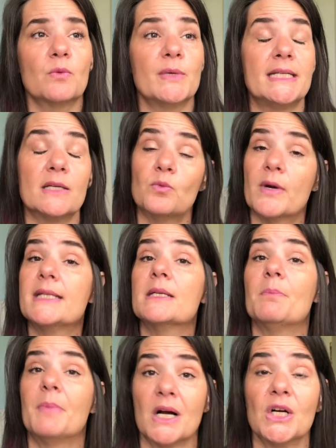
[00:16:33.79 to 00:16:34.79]
We did rent a
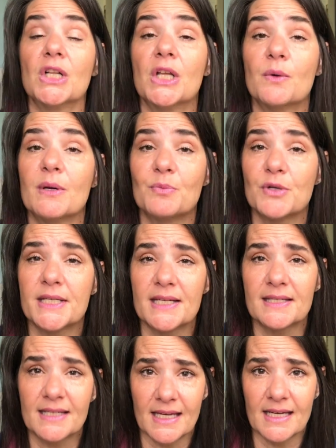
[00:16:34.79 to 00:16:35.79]
bungalow on
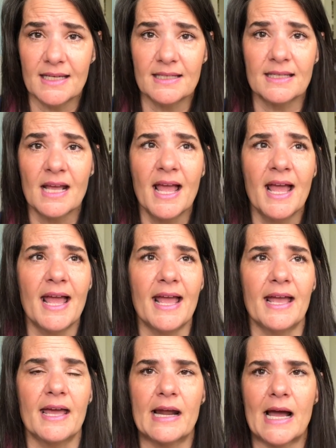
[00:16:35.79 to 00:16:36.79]
Princess Cays,
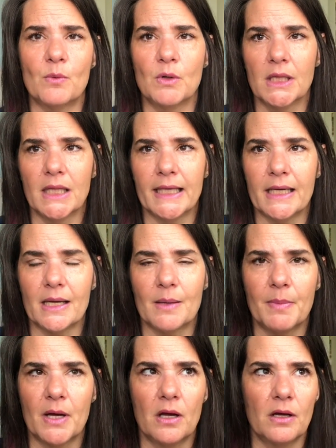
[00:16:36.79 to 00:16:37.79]
and I will link
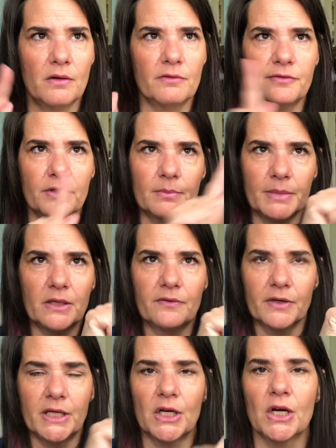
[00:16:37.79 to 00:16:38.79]
above. It'll be
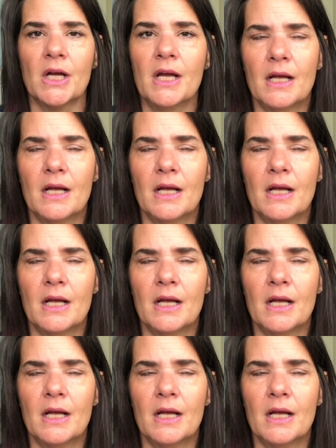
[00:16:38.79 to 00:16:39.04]
over here.